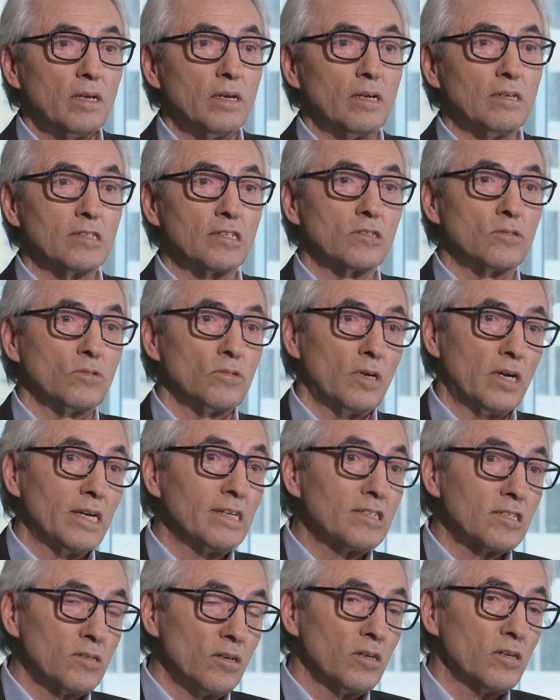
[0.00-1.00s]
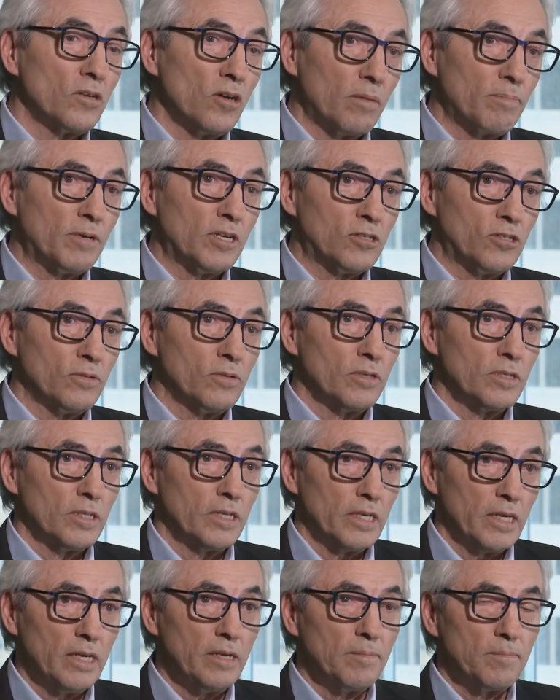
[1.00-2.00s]
And so I saw an
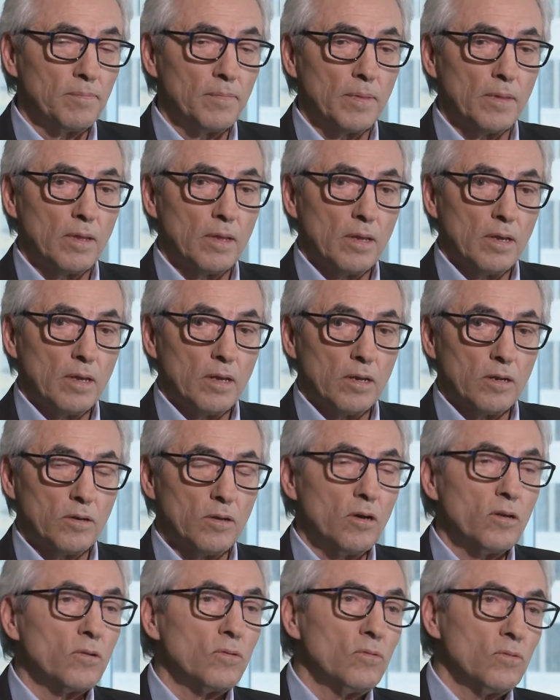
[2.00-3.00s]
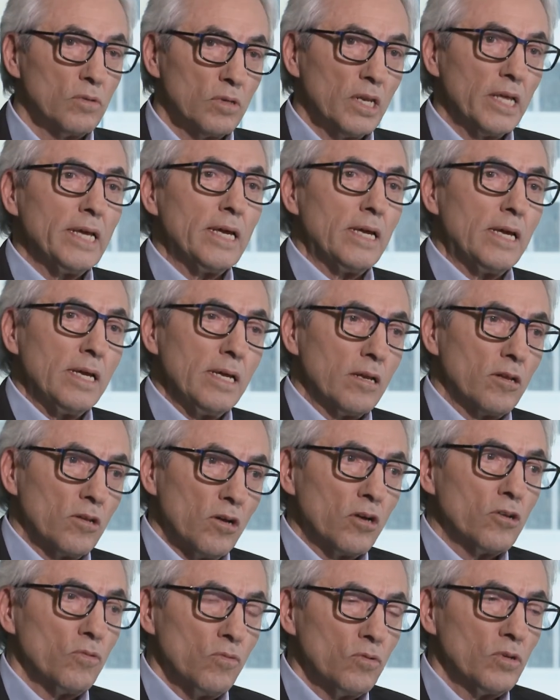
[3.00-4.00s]
opportunity not only,
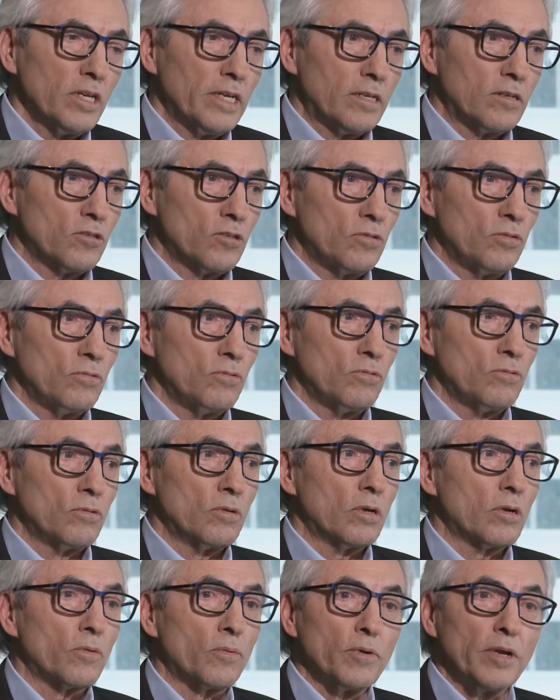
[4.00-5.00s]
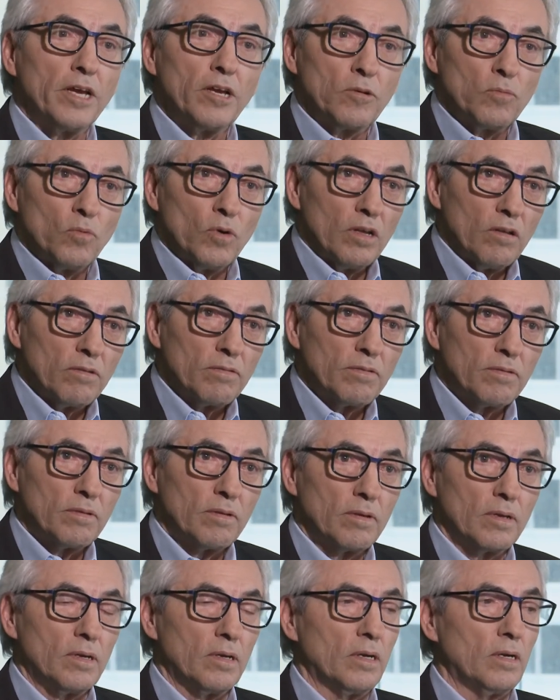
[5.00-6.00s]
not only to create wealth,
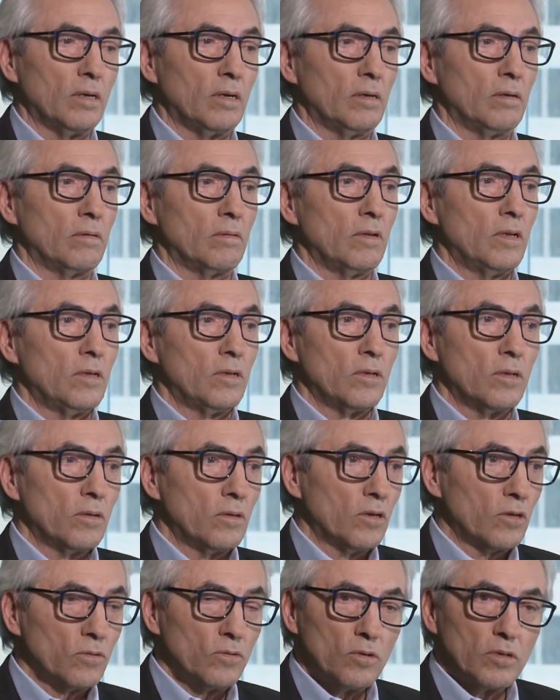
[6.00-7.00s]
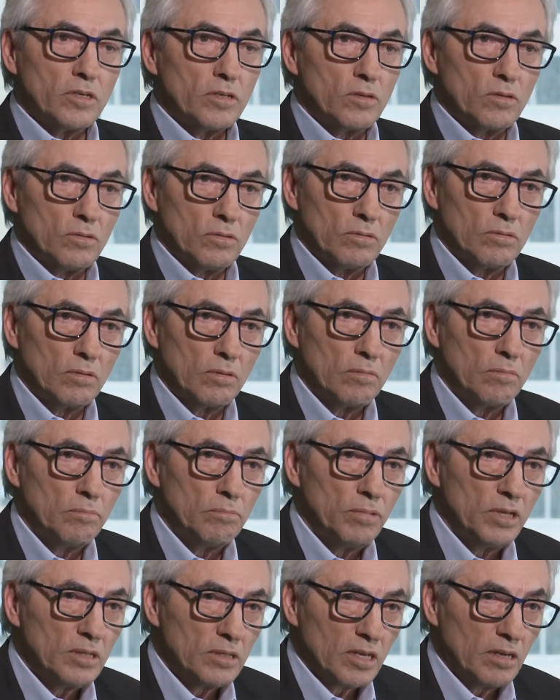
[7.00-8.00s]
uh, not only to
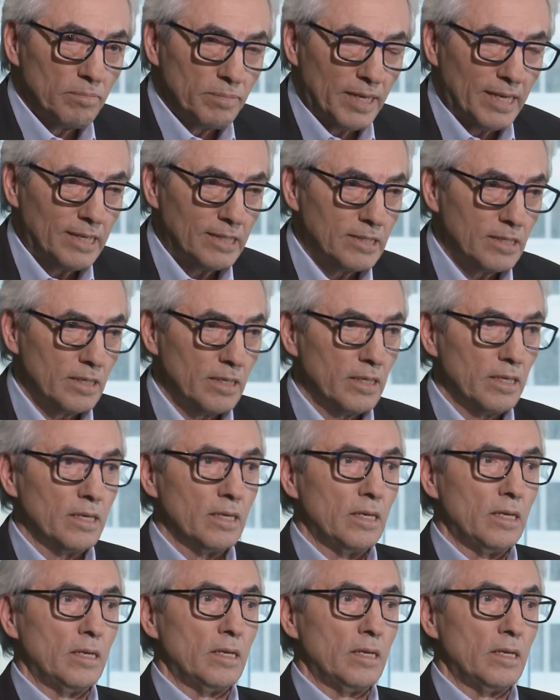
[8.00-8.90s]
build capacity,